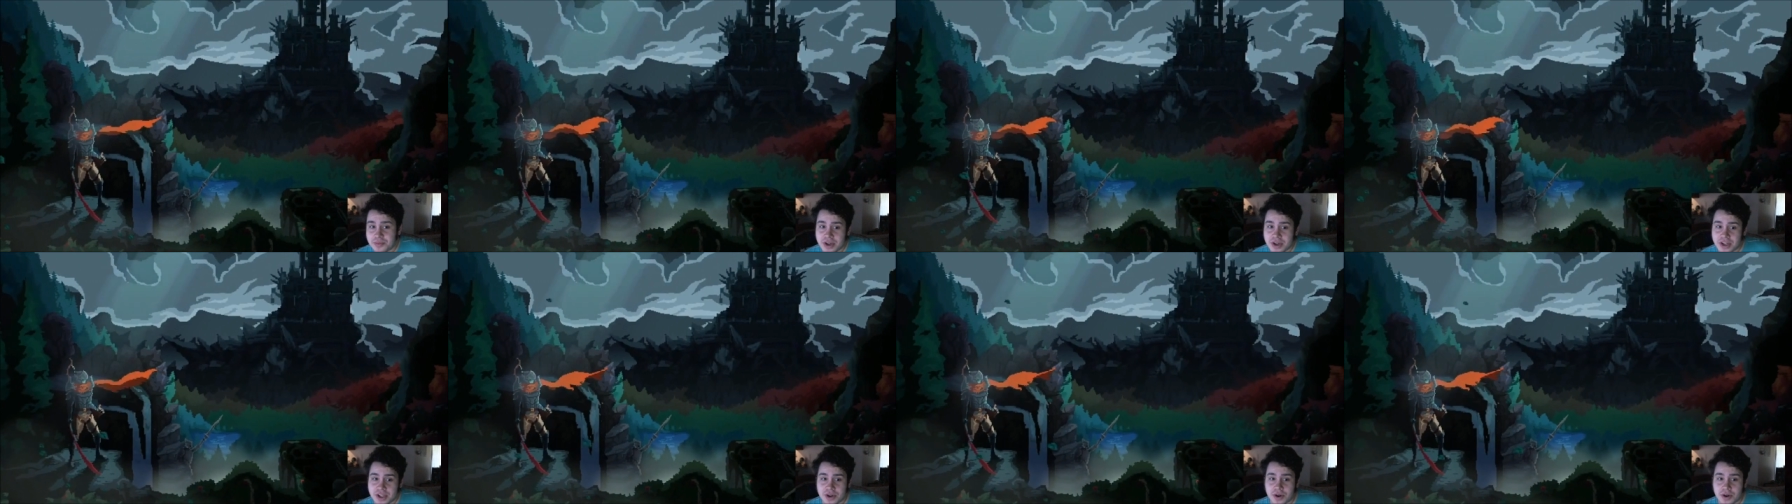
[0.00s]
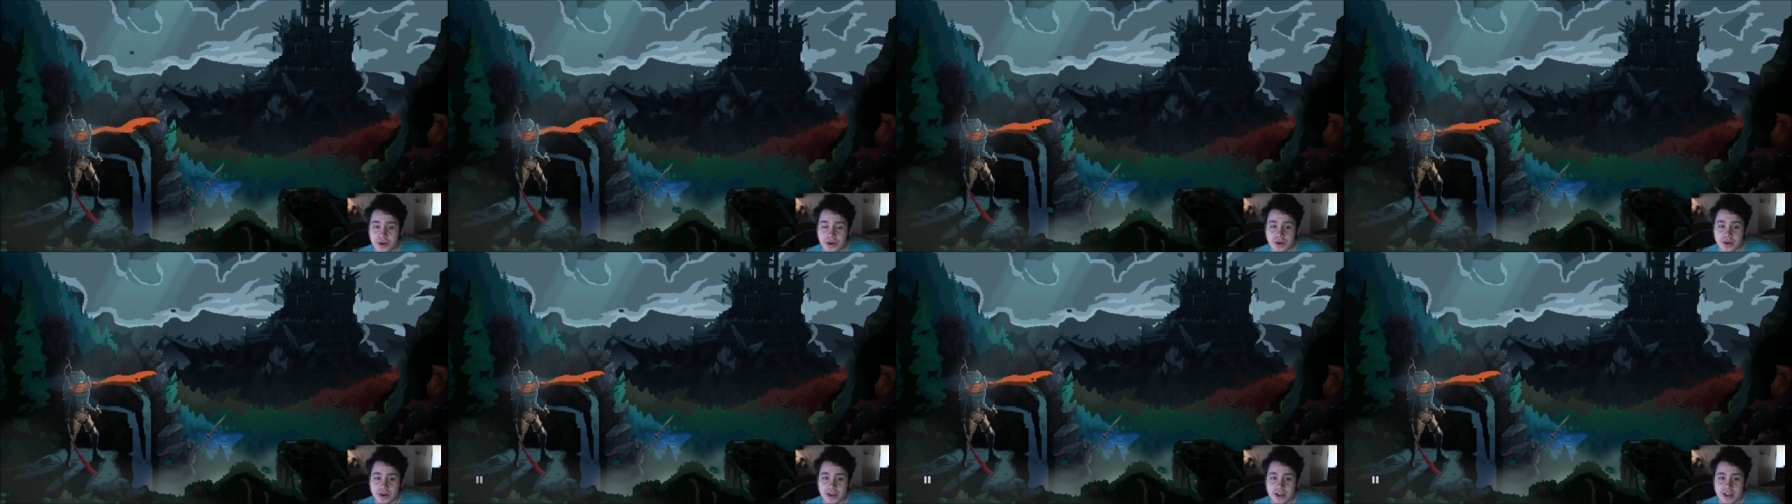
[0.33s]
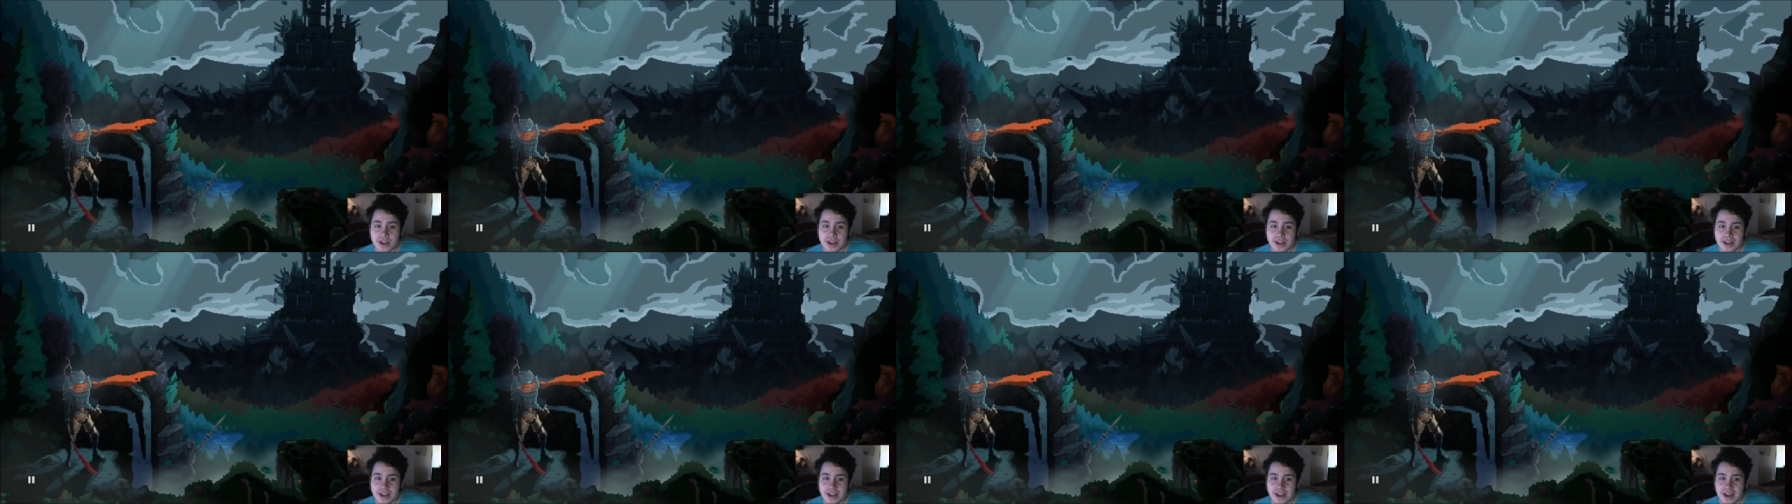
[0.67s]
cool.
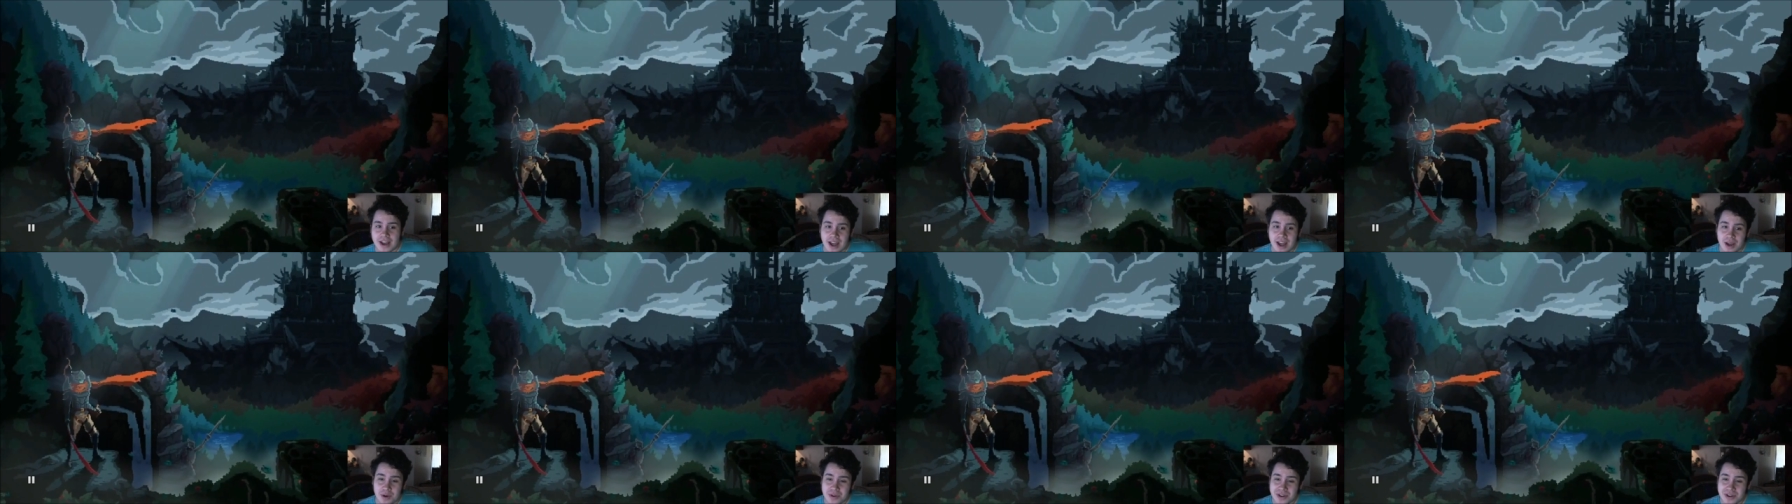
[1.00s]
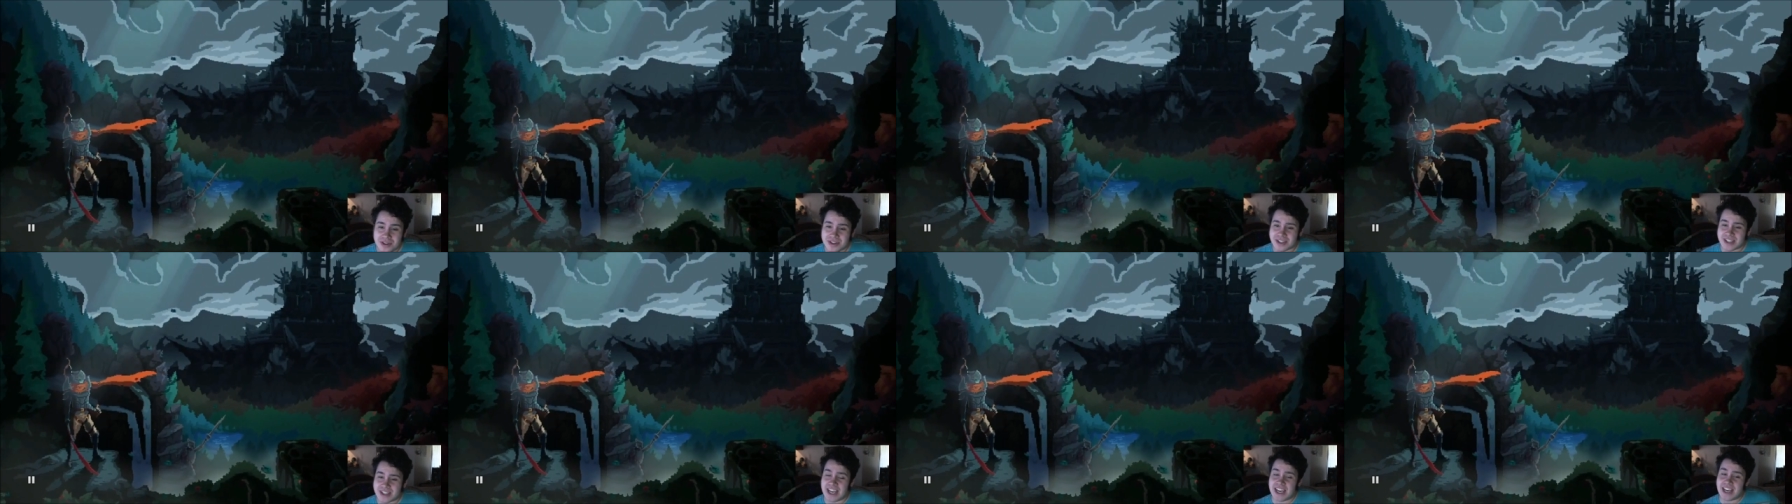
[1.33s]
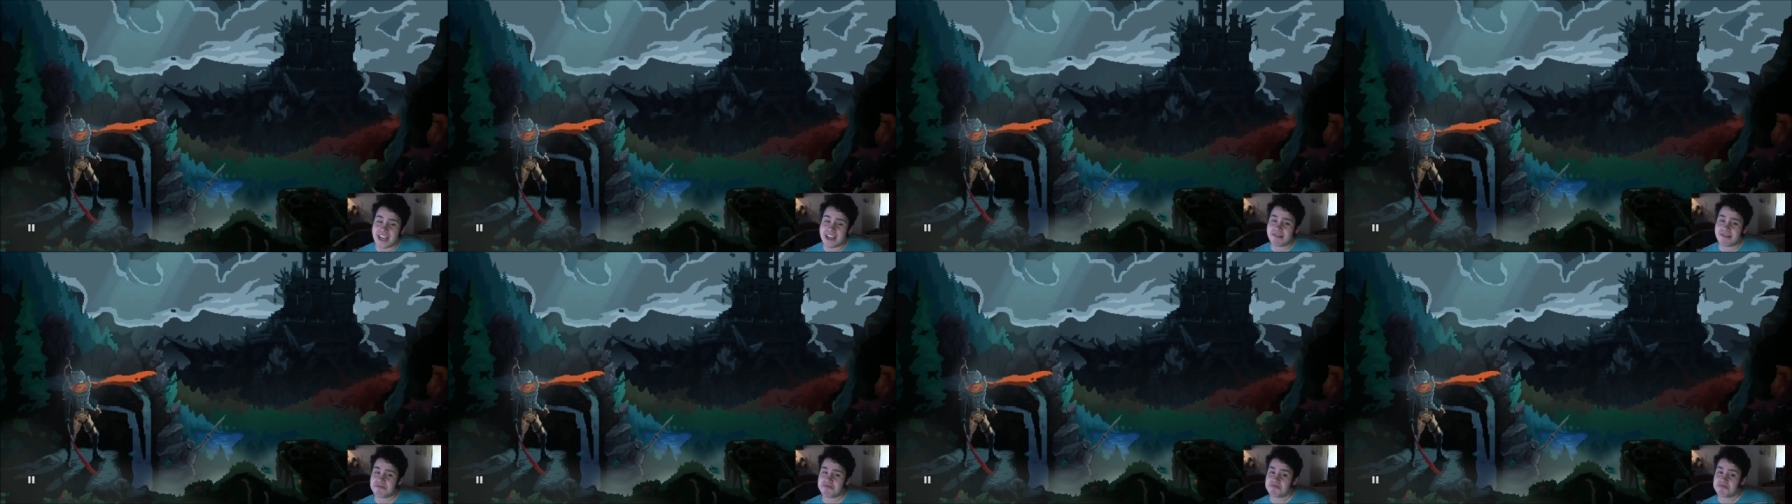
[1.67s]
I will
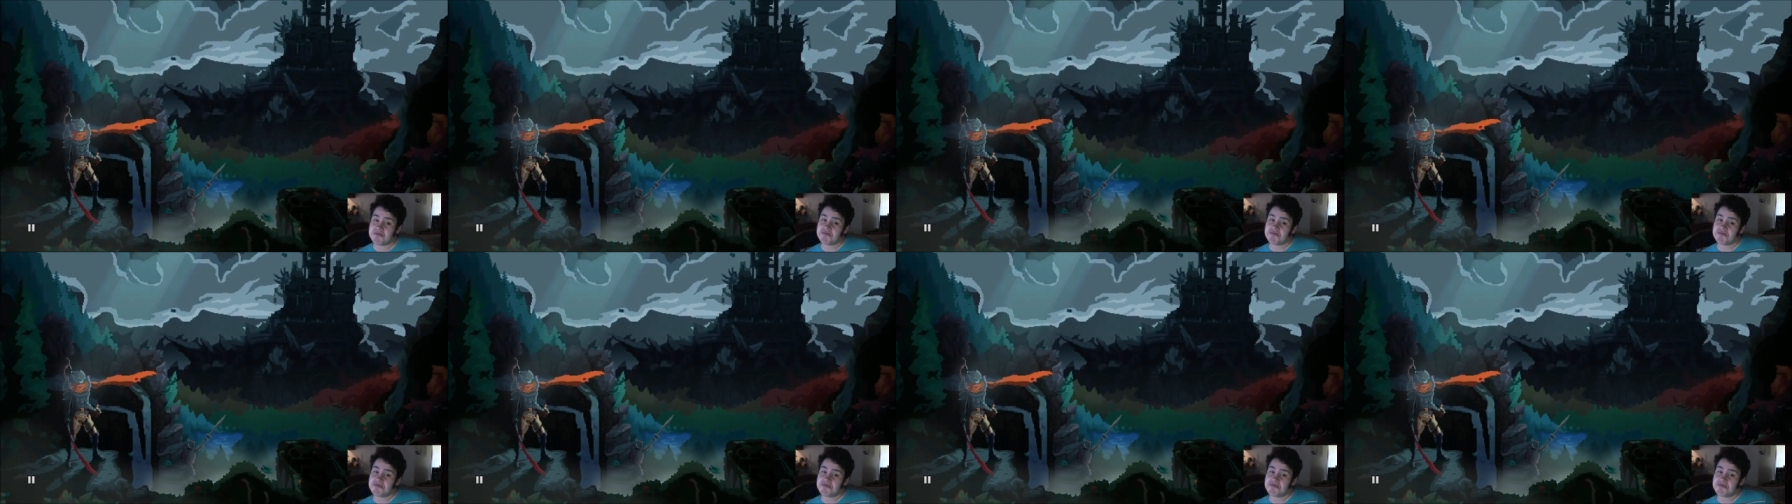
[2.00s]
say